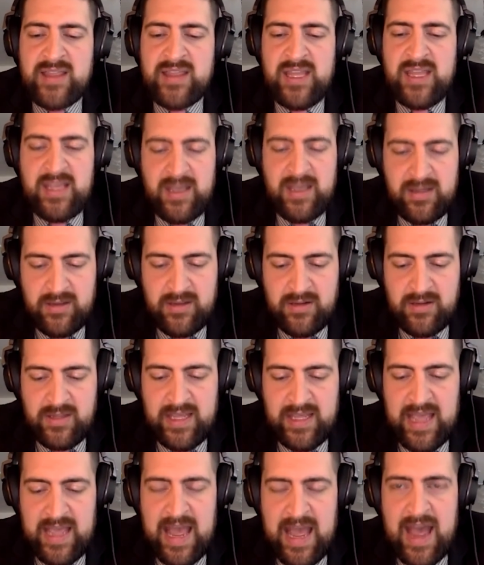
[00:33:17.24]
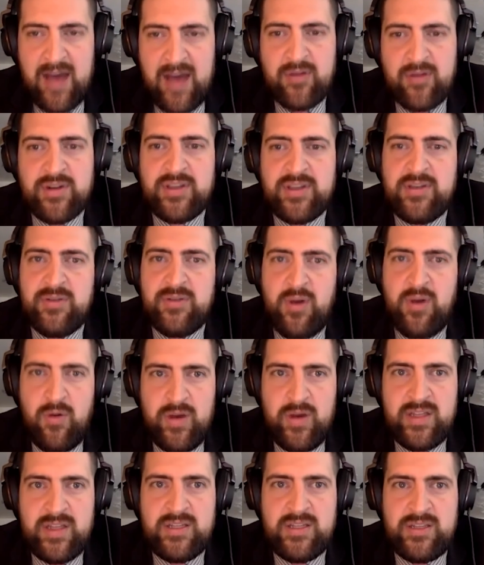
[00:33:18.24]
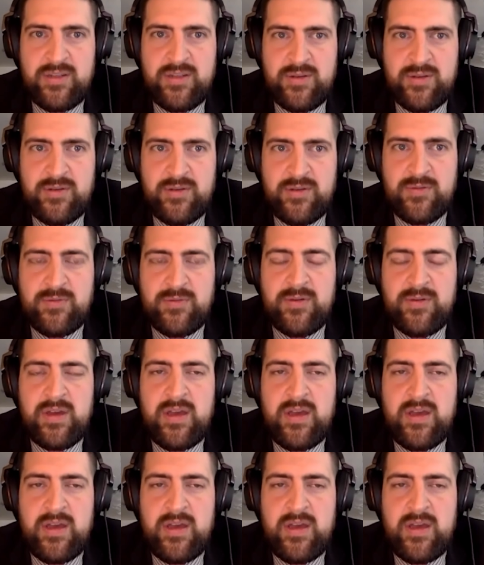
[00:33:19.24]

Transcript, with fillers: thinking clearly, how are you going to